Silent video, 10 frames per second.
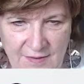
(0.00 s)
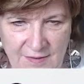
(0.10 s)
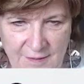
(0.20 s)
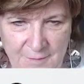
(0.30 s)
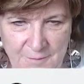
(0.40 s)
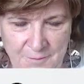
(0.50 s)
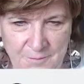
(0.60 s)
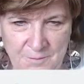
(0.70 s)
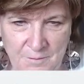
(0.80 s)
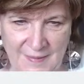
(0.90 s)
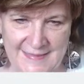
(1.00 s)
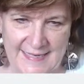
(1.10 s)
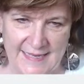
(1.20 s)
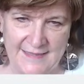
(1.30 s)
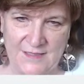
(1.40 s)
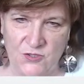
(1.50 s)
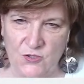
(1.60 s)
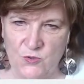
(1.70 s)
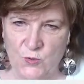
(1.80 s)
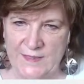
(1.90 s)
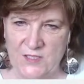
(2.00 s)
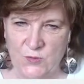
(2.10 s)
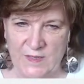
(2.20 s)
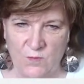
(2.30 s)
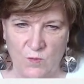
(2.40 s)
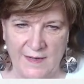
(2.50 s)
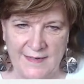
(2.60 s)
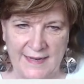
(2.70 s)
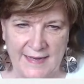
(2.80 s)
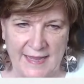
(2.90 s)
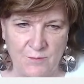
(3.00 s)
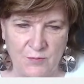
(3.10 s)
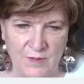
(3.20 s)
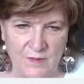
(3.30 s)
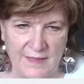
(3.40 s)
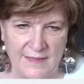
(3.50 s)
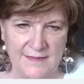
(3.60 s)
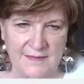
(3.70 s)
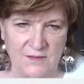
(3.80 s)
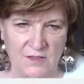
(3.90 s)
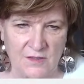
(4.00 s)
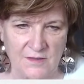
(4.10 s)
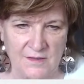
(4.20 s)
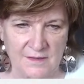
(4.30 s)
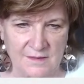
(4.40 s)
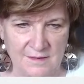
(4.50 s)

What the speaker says: my date, the 2021 and April, and it's on